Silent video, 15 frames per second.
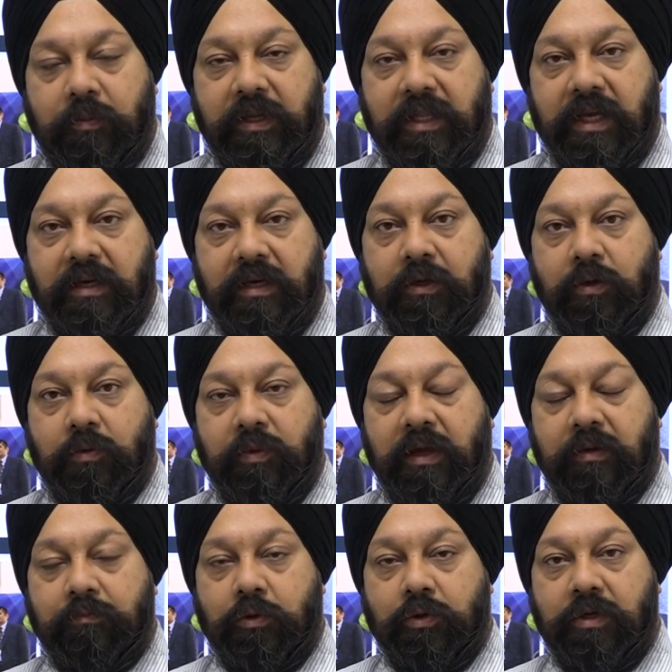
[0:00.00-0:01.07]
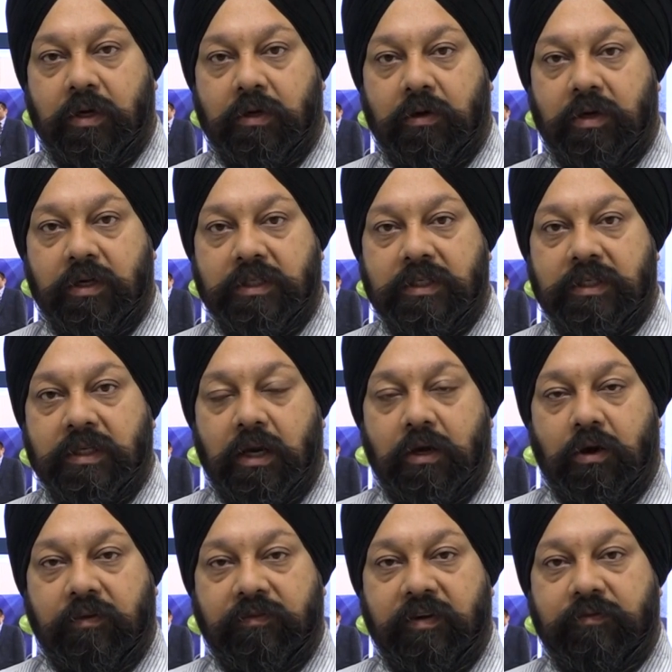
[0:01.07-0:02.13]
be that, we have put across a
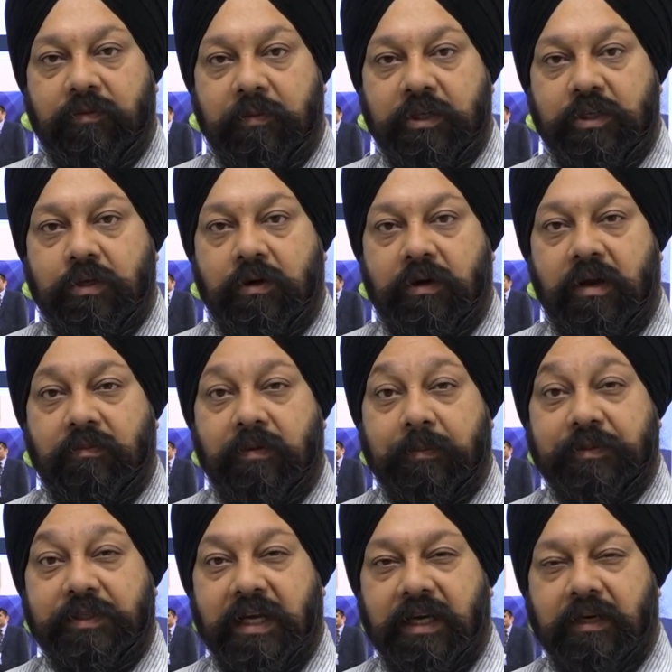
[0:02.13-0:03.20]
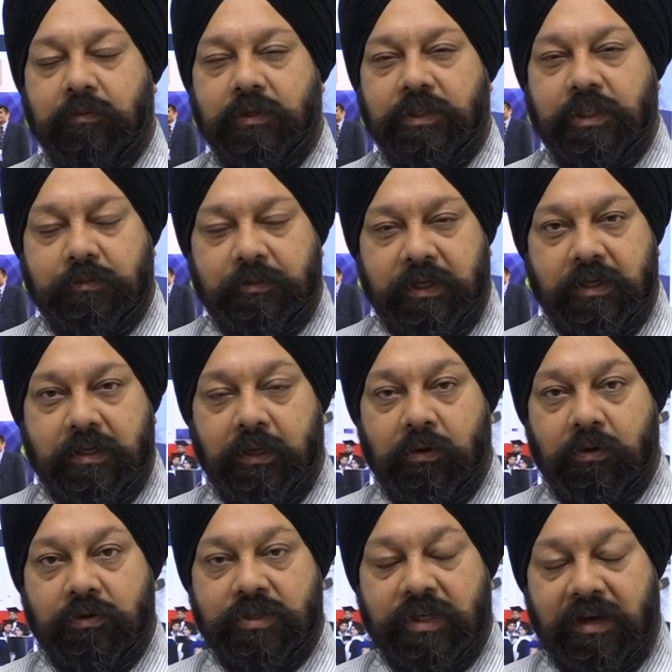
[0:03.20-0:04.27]
lot of information on our website, which has been,
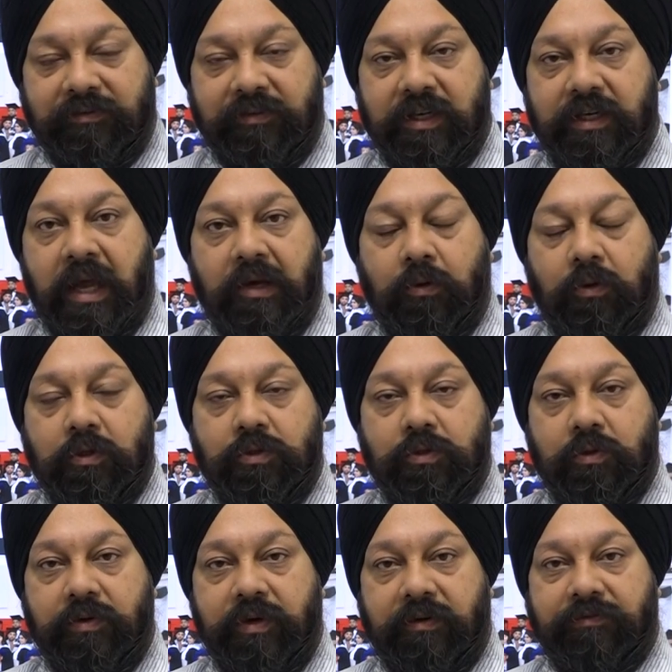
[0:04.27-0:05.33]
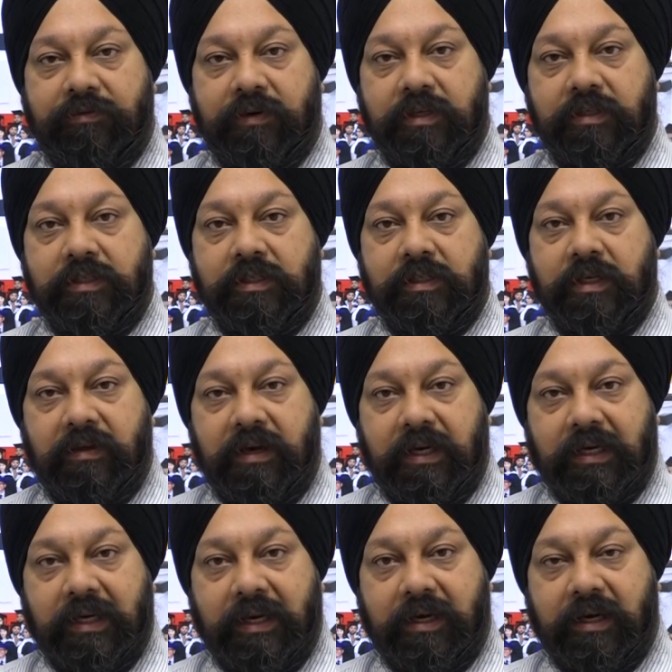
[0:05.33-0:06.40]
drafted and also referenced very
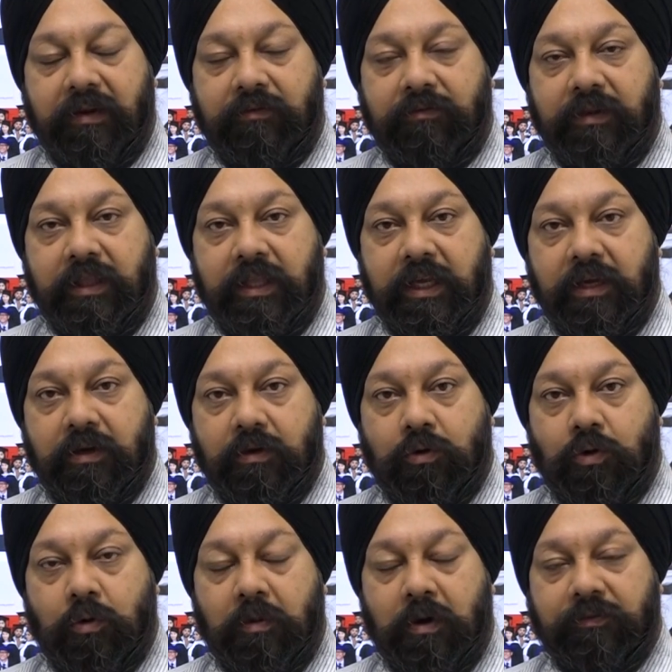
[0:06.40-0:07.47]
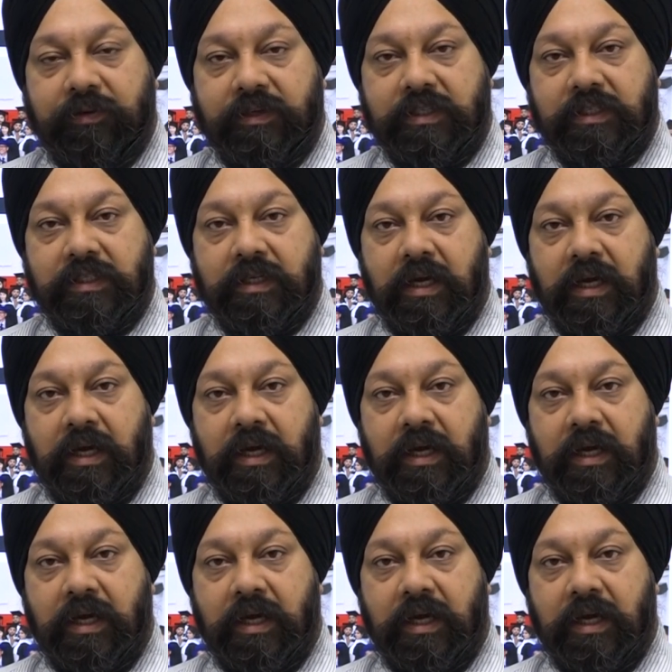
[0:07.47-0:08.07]
clearly with the Home Office.